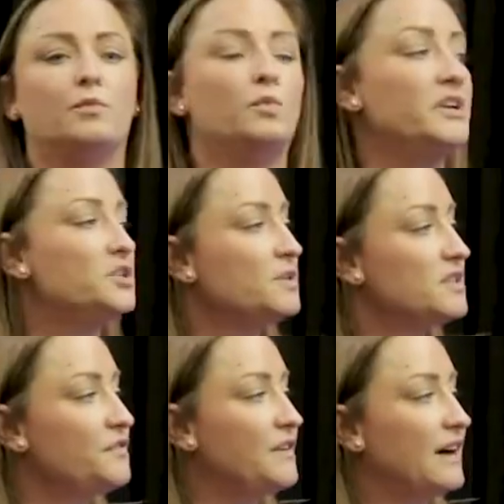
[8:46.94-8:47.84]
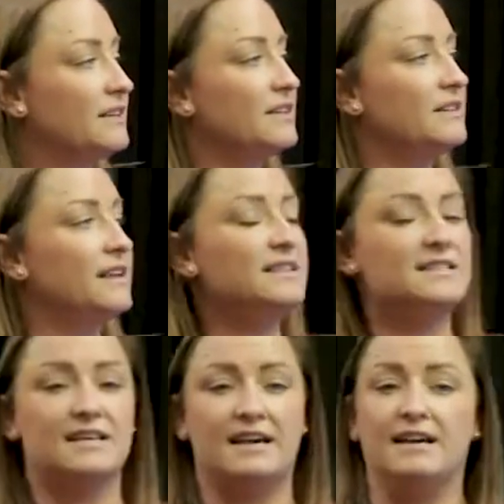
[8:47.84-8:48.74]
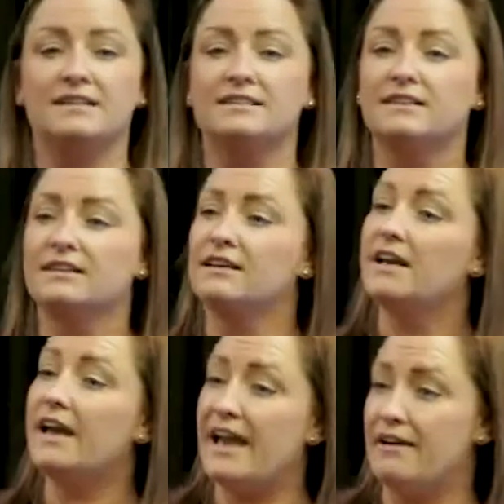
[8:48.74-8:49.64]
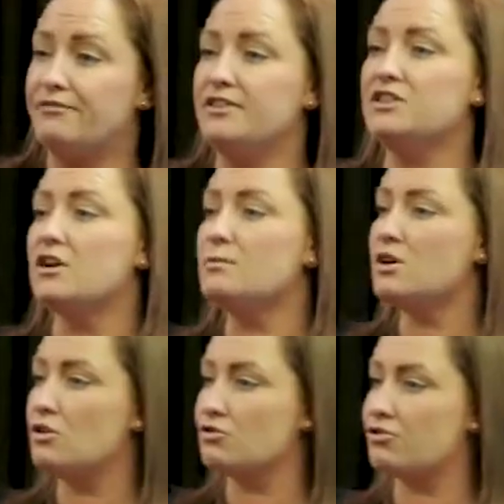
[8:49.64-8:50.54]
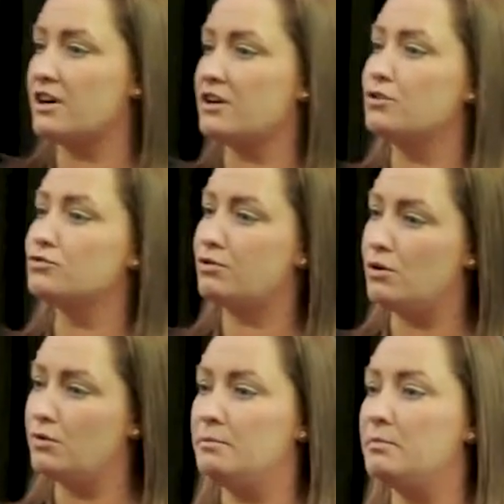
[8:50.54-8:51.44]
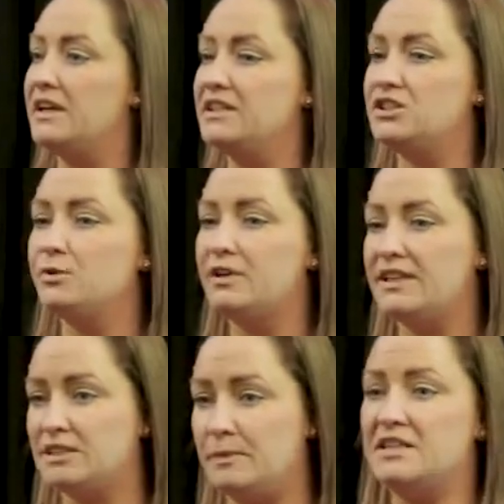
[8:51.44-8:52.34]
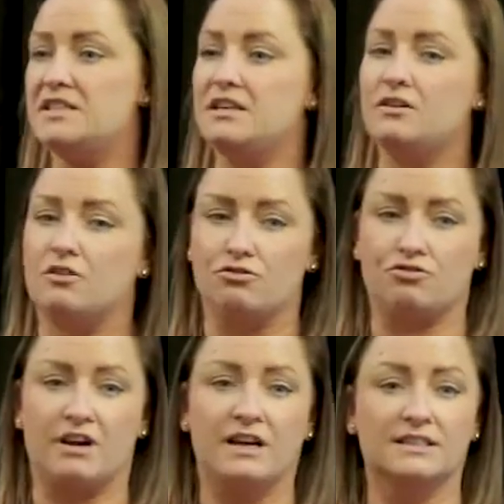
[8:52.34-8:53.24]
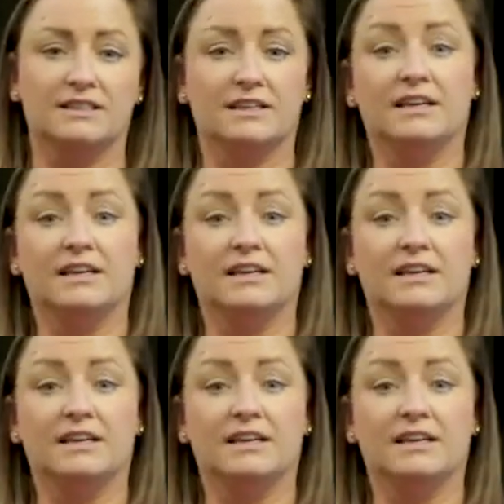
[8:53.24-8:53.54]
which was the fact that they said every time a contract goes rolling into an SPT contract,